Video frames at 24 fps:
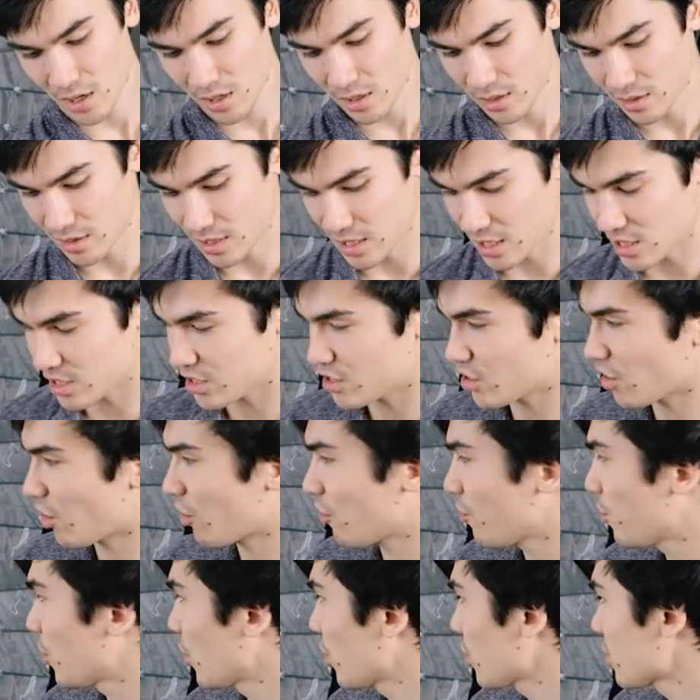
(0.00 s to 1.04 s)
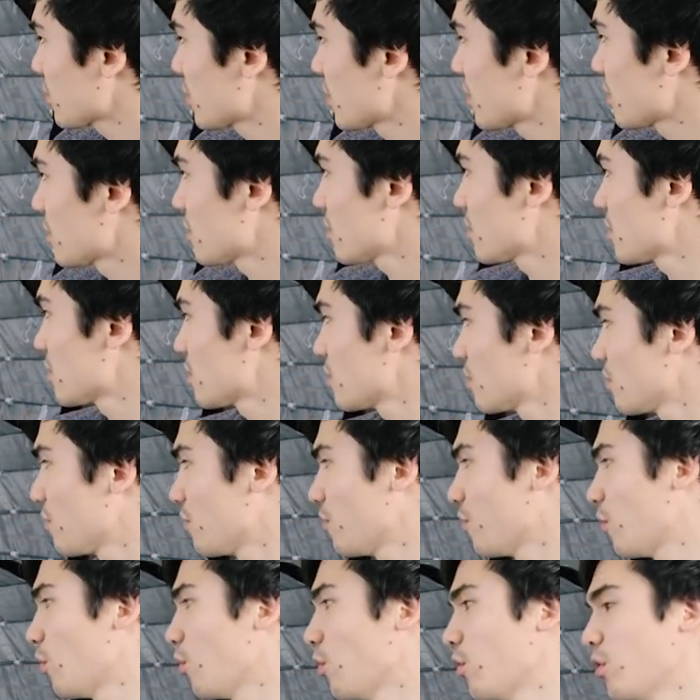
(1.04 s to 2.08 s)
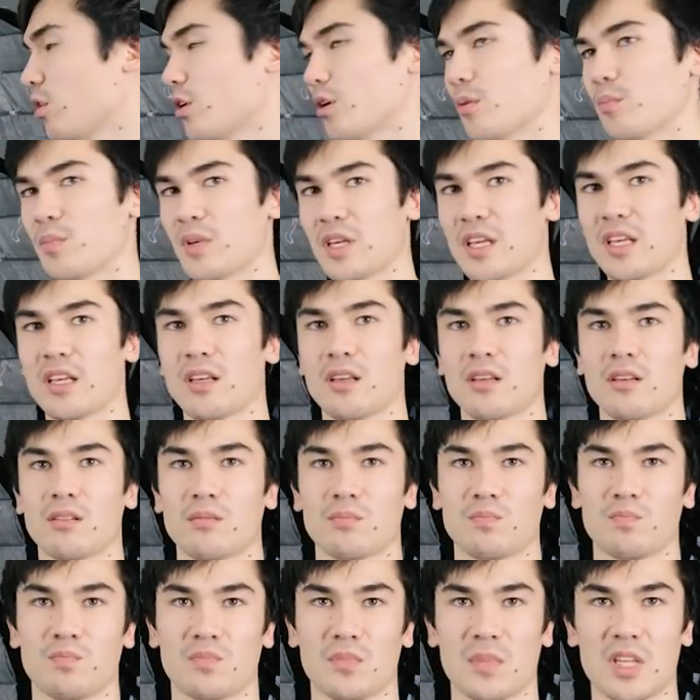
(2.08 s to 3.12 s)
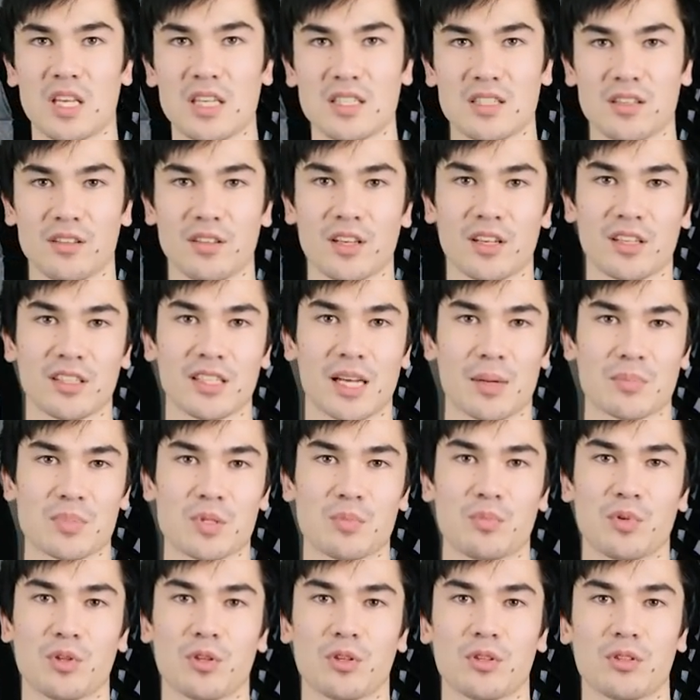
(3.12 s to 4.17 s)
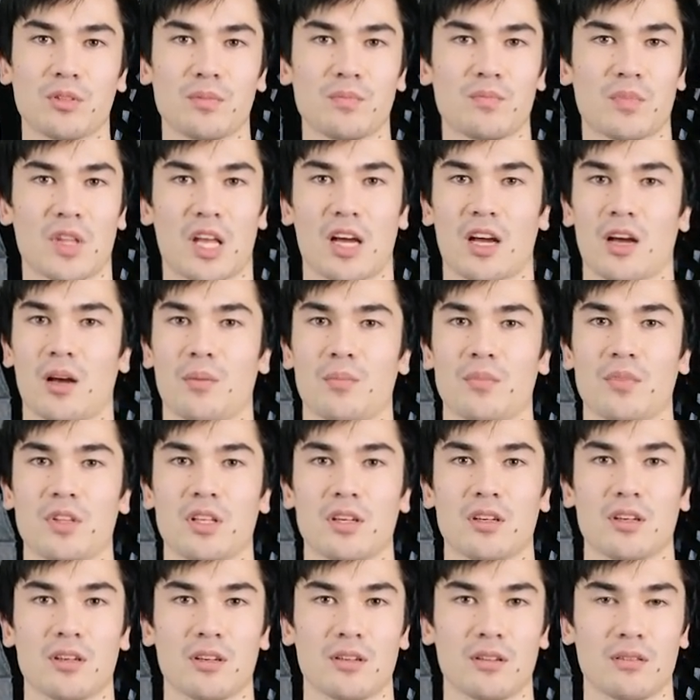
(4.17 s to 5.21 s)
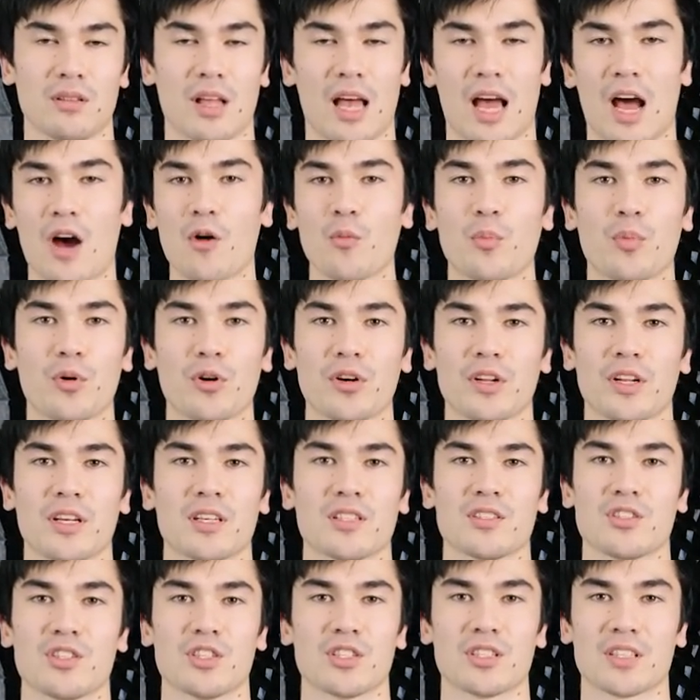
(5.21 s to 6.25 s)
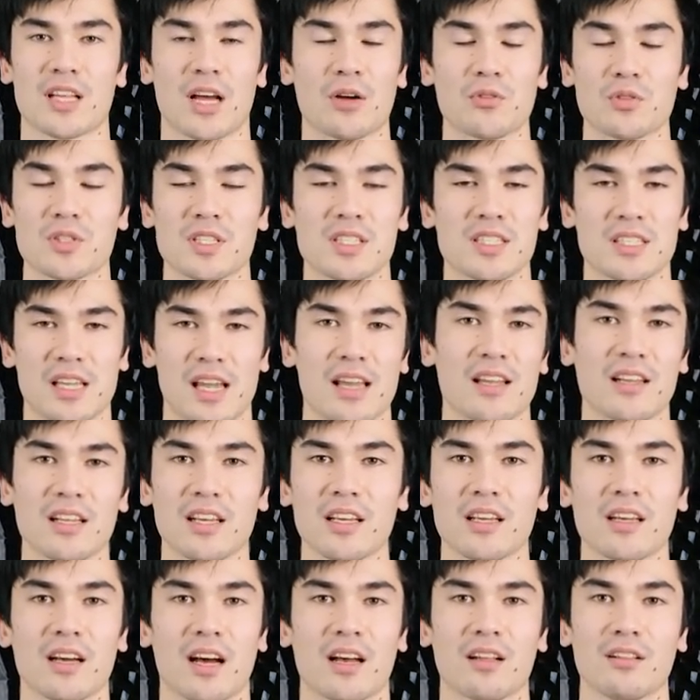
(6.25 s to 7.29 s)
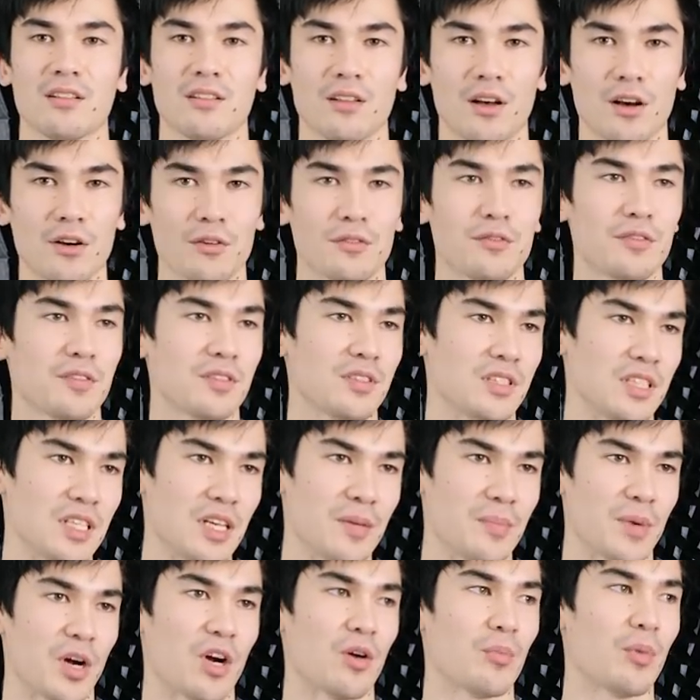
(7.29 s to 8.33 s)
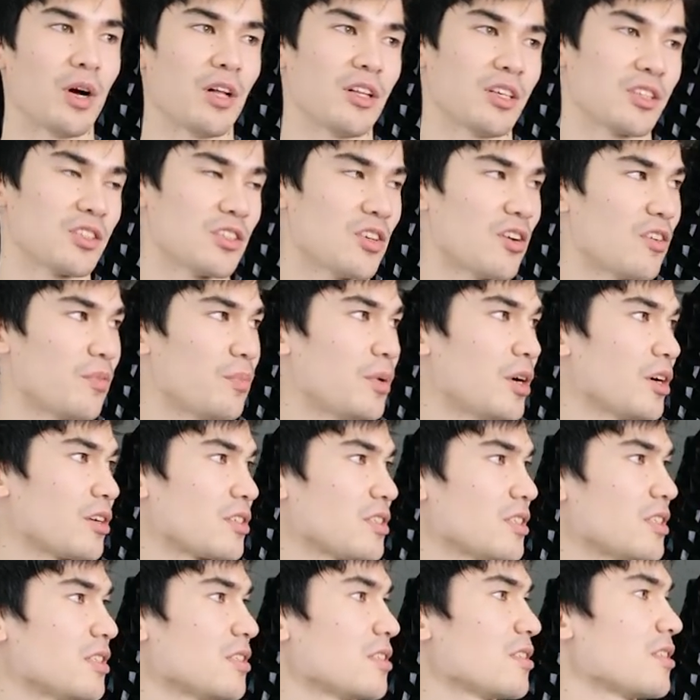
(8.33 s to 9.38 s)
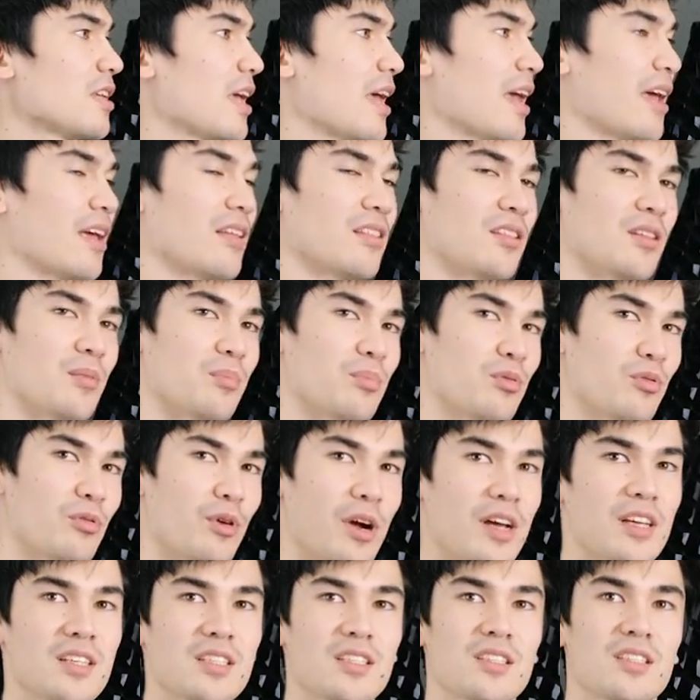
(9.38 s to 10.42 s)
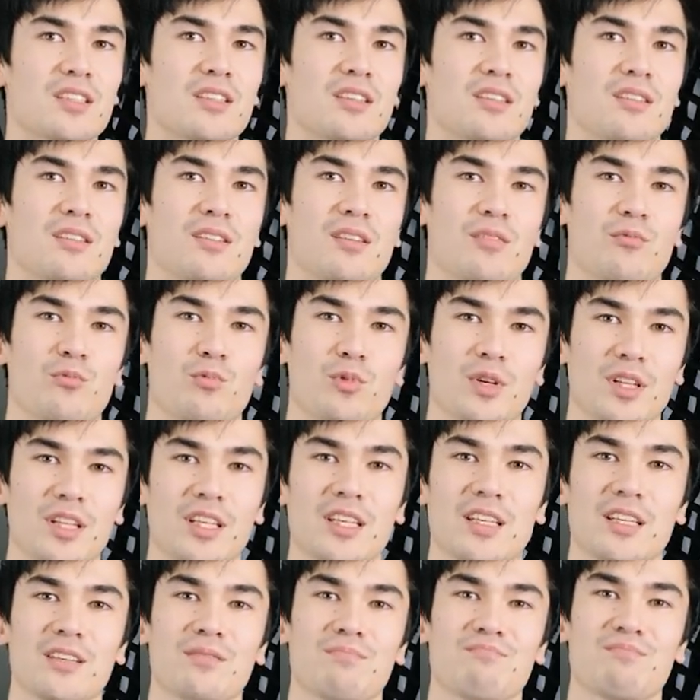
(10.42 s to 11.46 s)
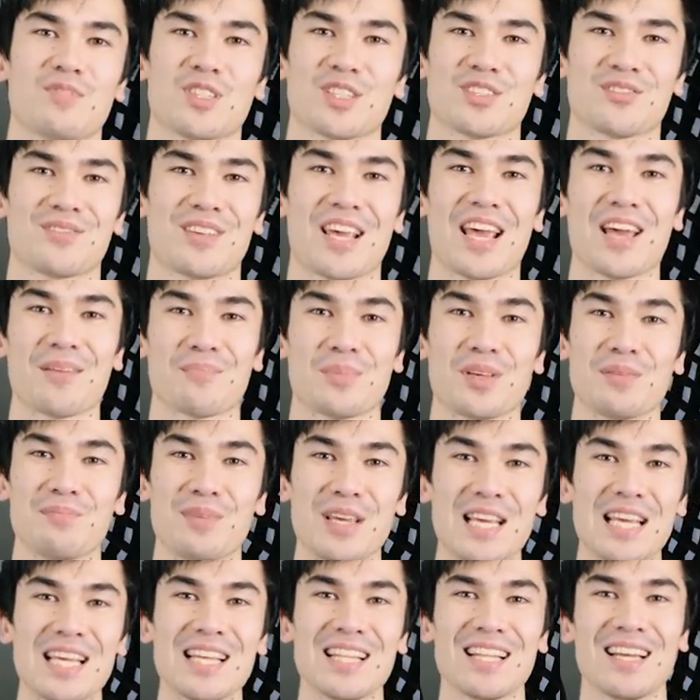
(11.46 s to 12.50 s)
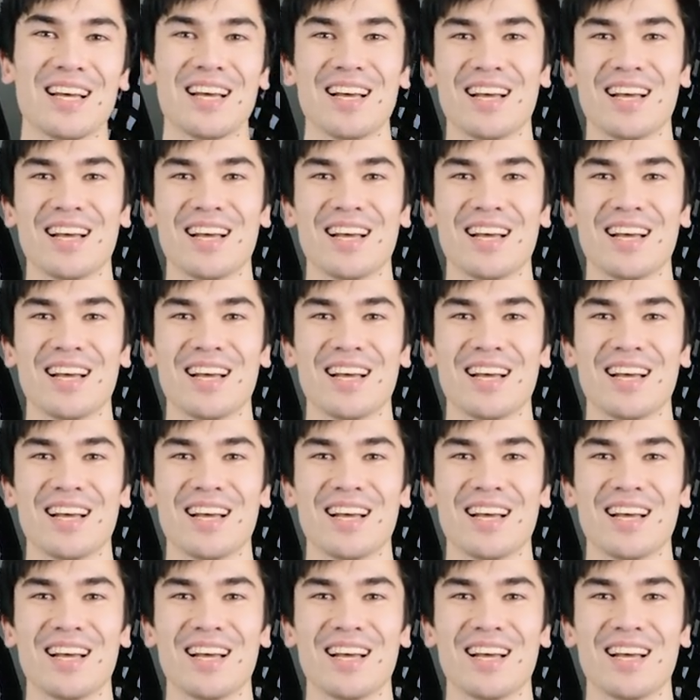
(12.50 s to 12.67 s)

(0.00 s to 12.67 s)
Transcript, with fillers: These soft boxes for being easily collapsible. The output is just outstanding. I love deep parabolic softboxes, and the price really just can't be beat.